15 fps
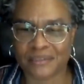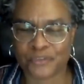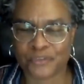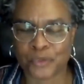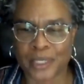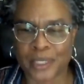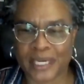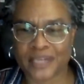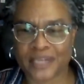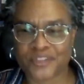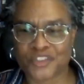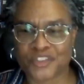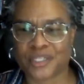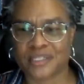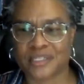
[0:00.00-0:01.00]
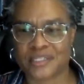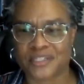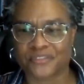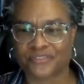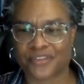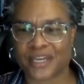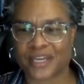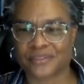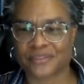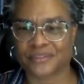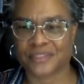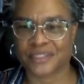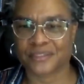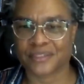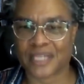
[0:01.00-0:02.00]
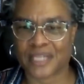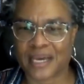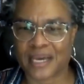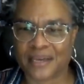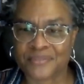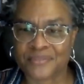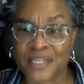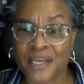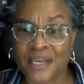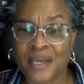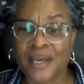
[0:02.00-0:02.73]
4 H and its effect on their lives.